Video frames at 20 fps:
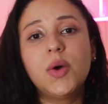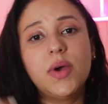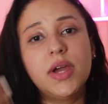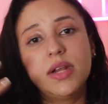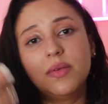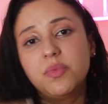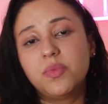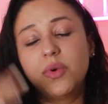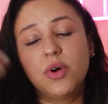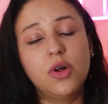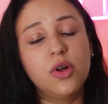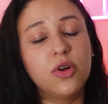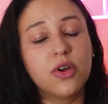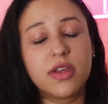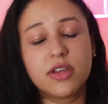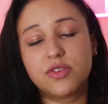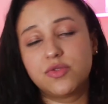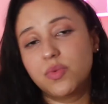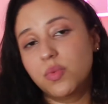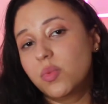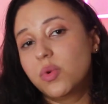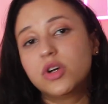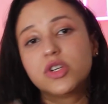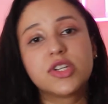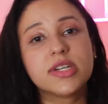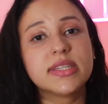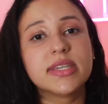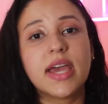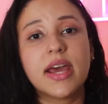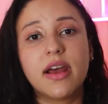and we'll
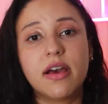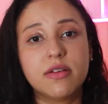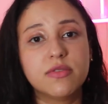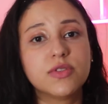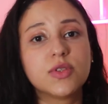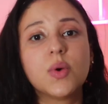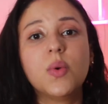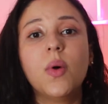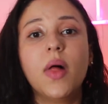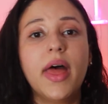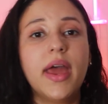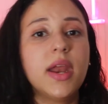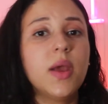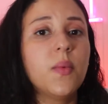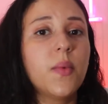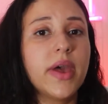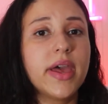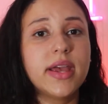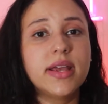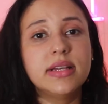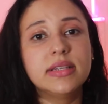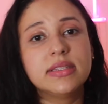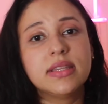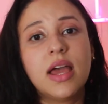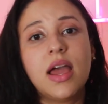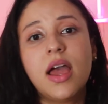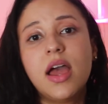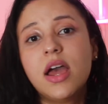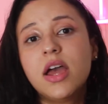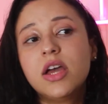just get out of school anyways.
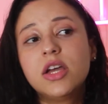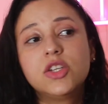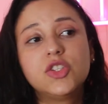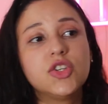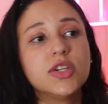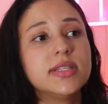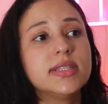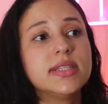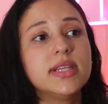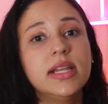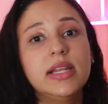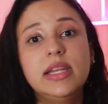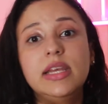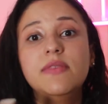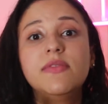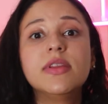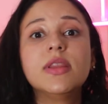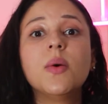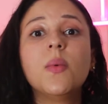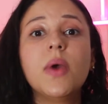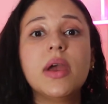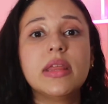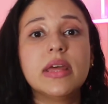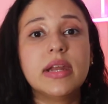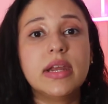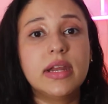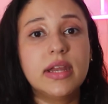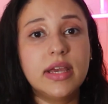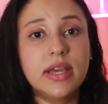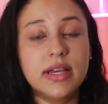Just leave it the way that
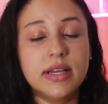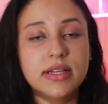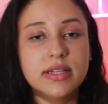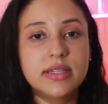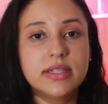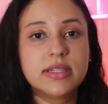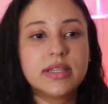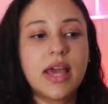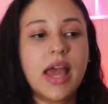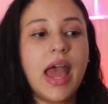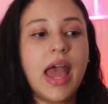it is.